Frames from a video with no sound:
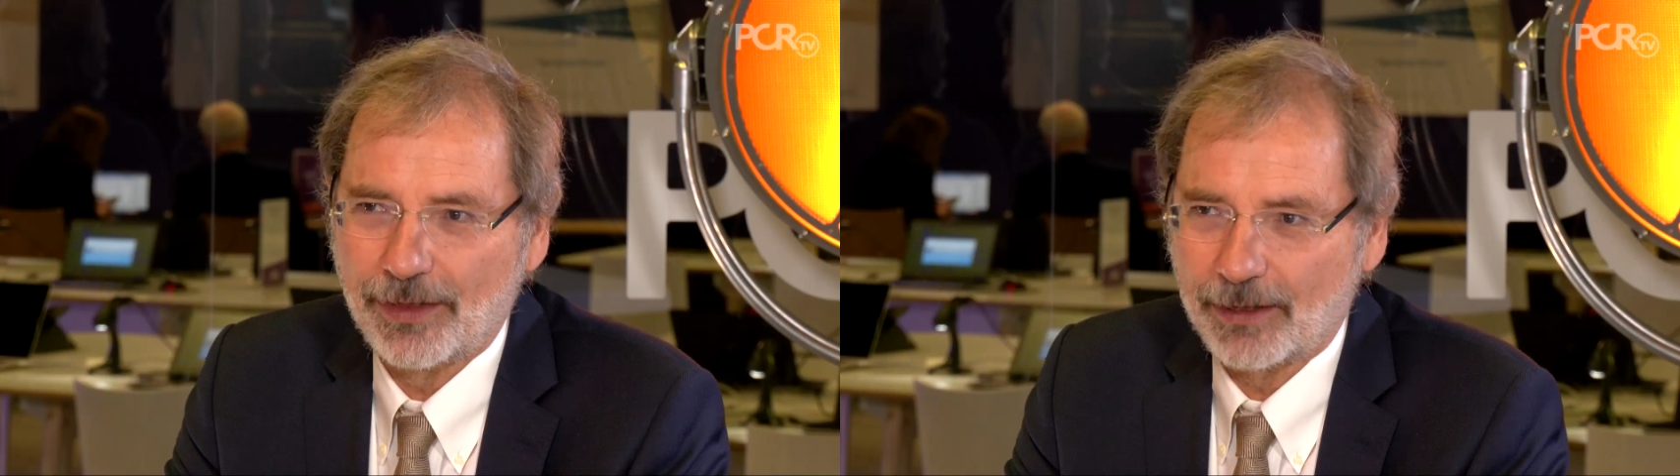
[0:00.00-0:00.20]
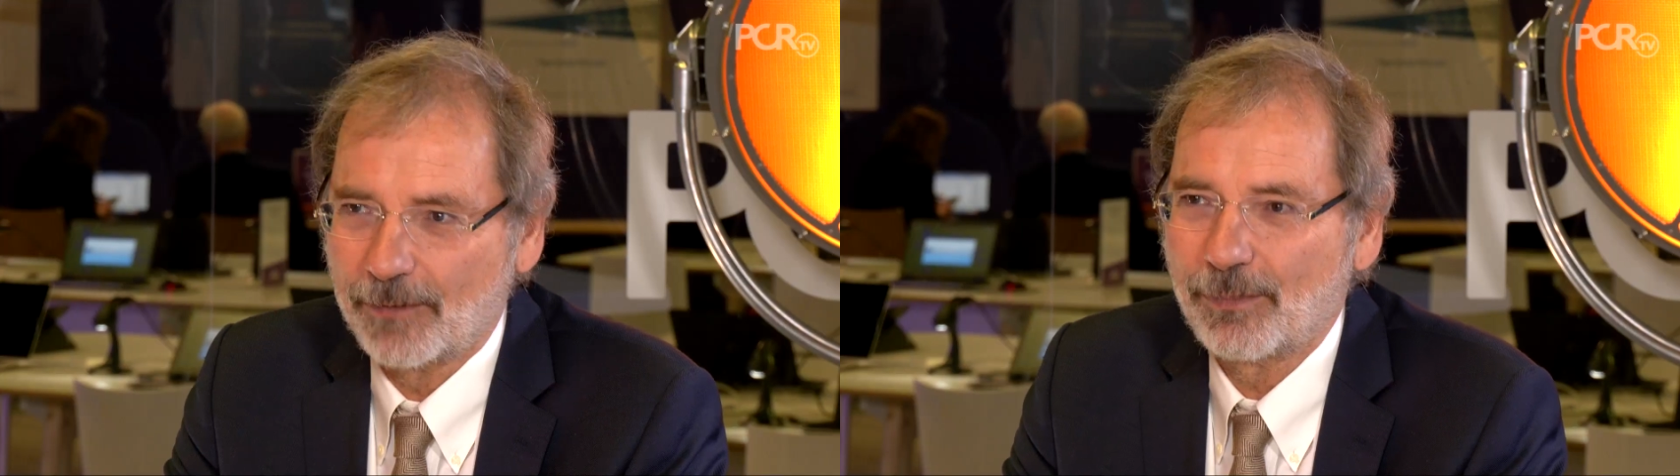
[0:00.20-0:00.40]

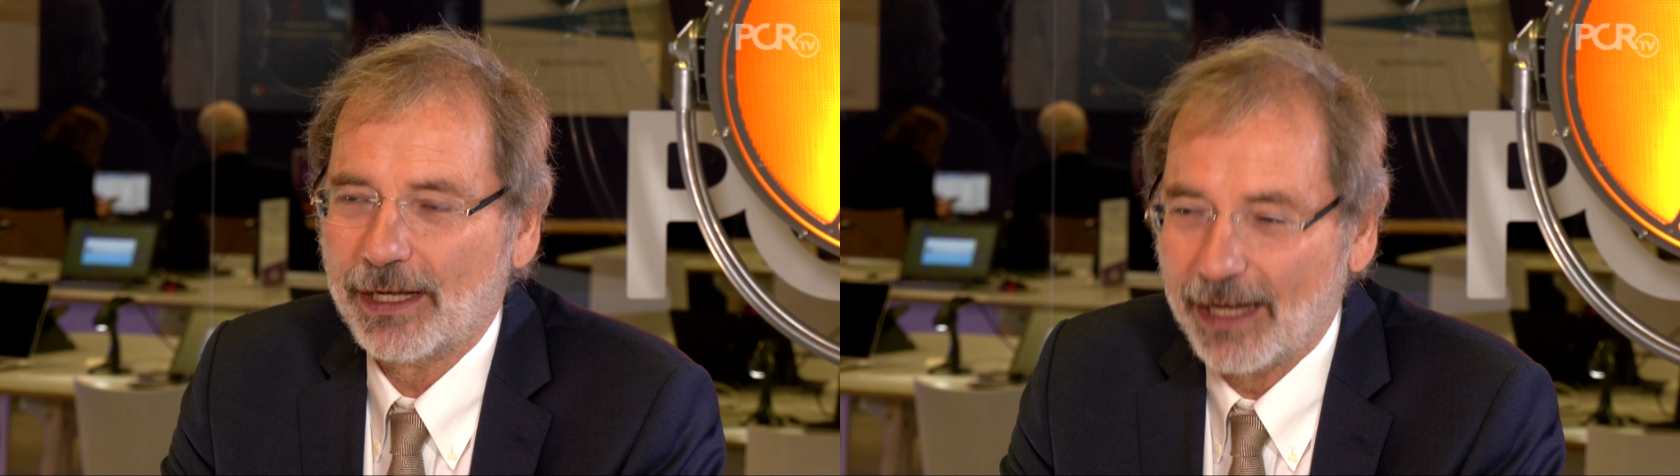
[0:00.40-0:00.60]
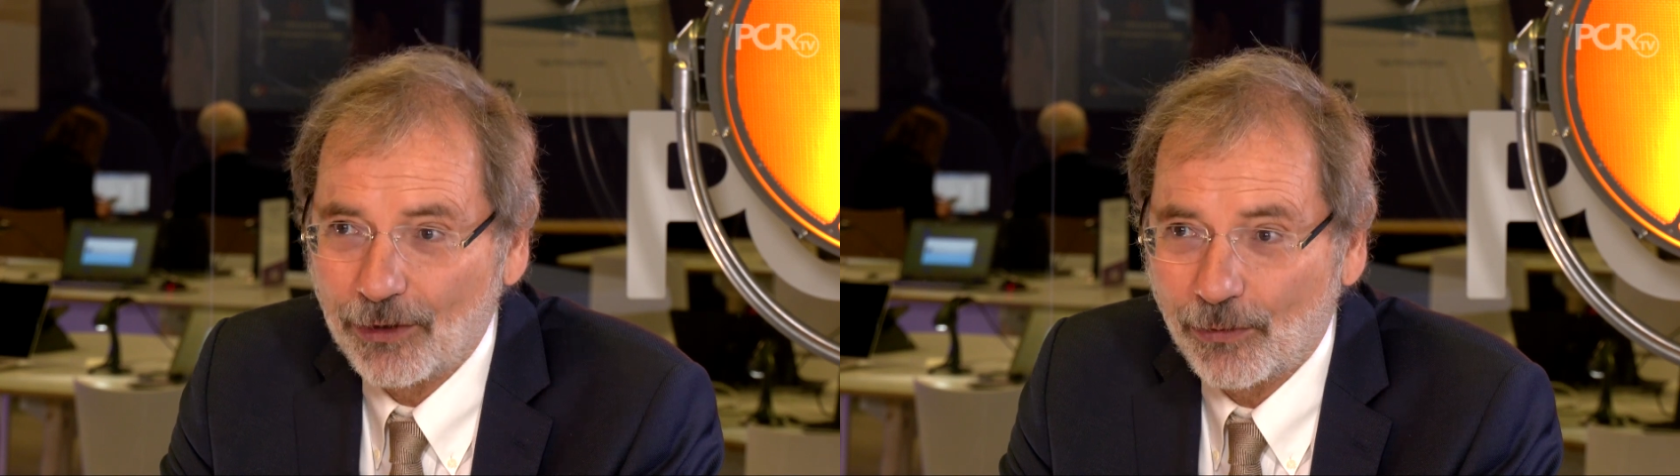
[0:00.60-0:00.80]
therapy
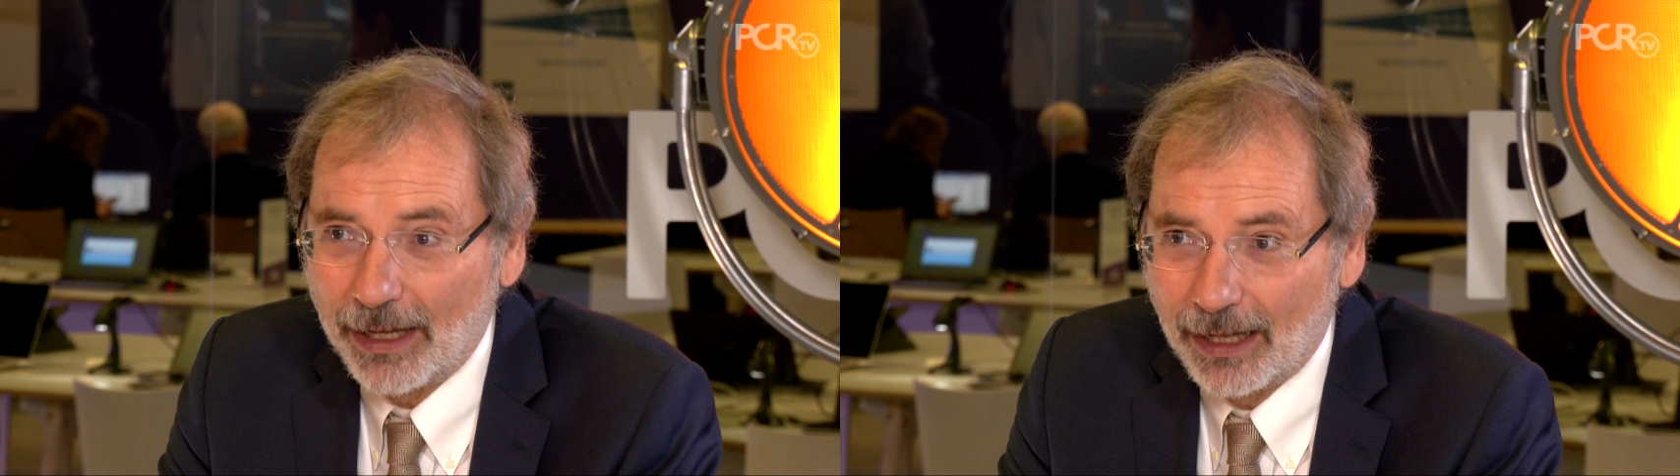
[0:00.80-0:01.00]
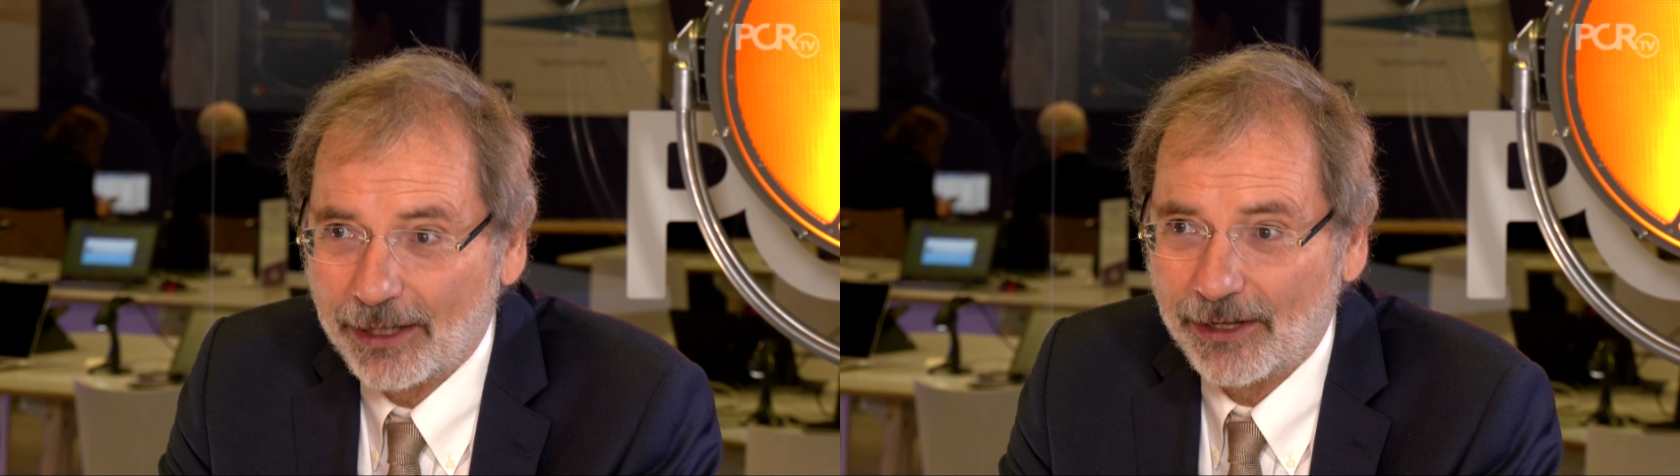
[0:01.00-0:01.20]
and
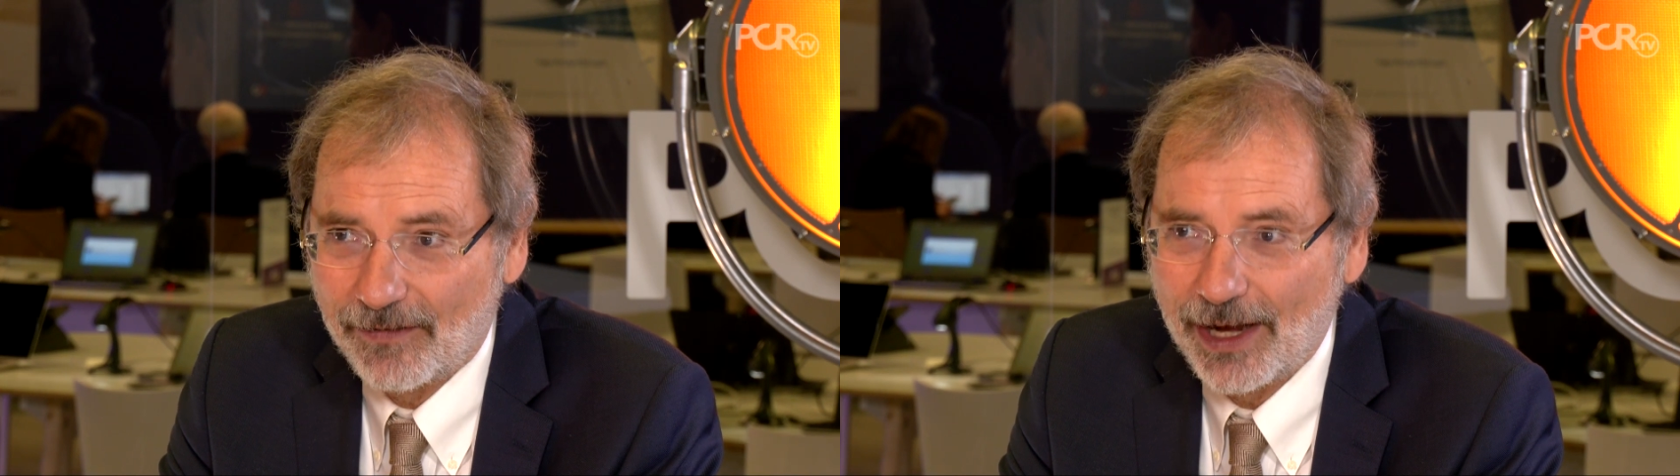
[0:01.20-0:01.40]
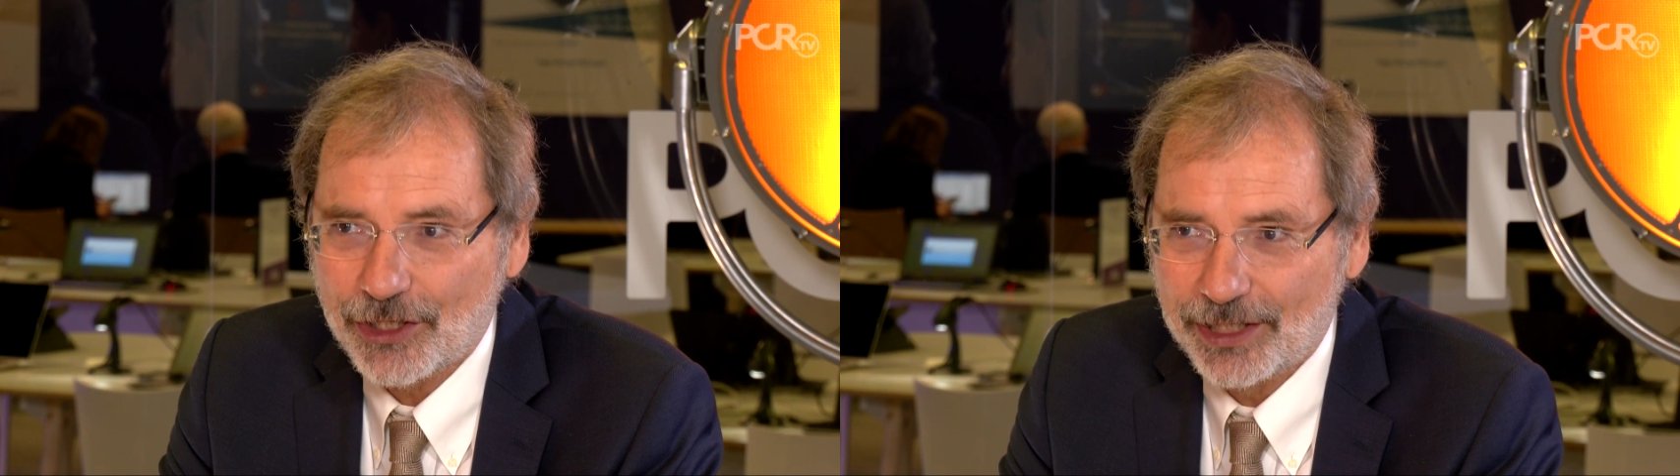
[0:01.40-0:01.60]
renal
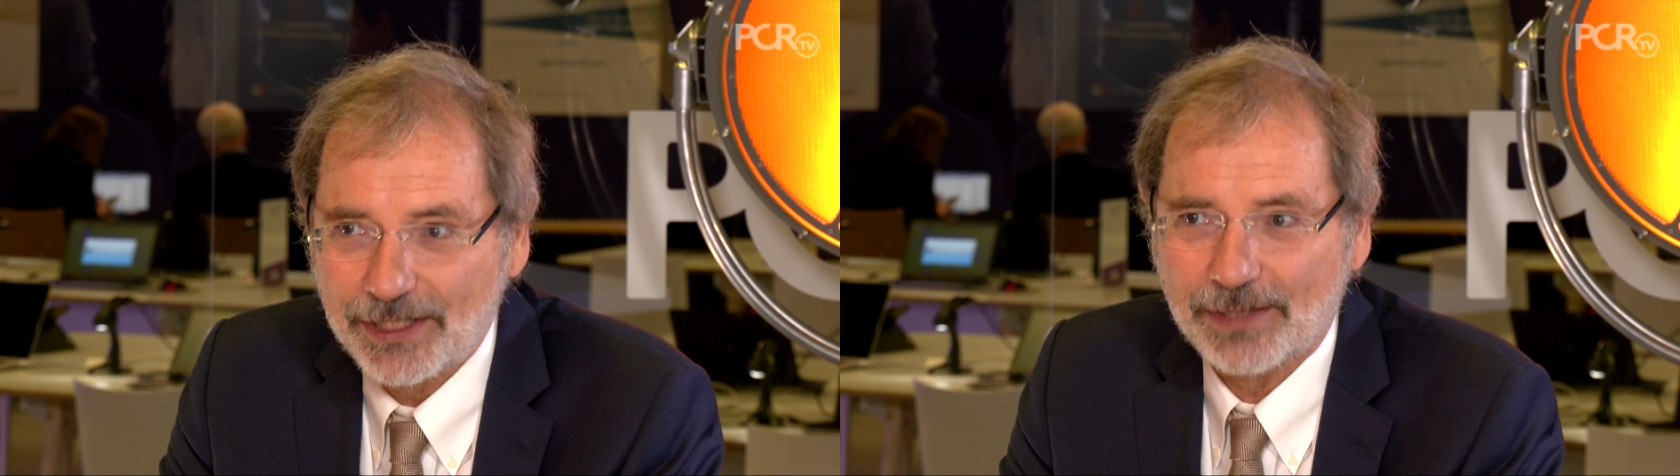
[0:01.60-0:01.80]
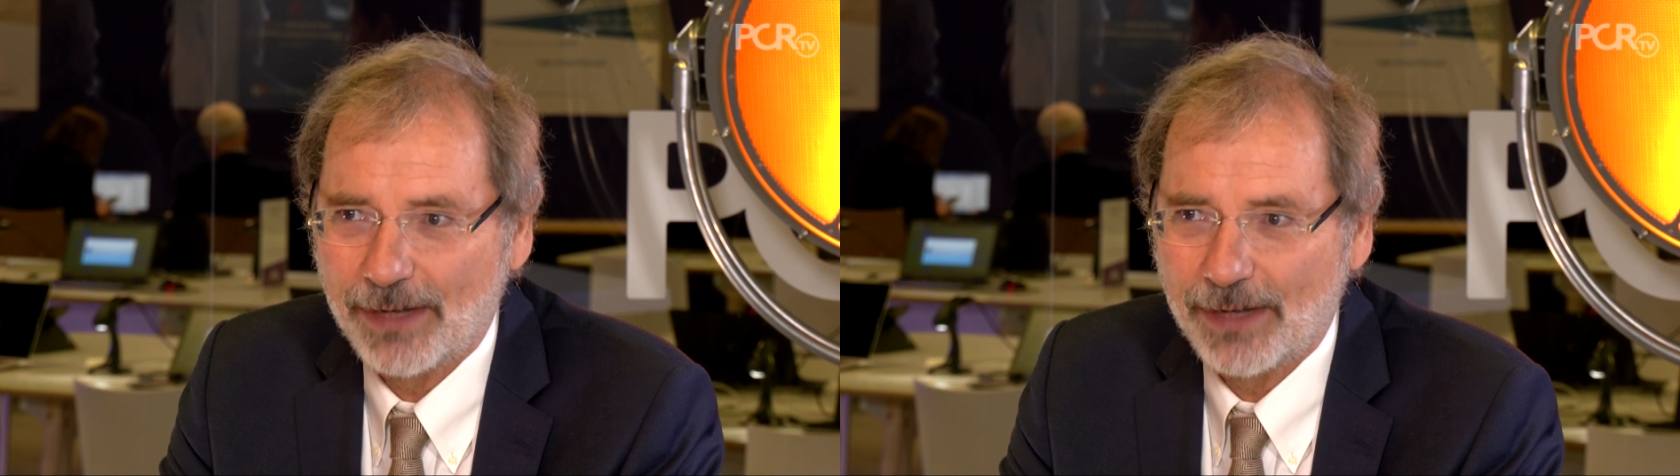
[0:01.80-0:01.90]
denervation is the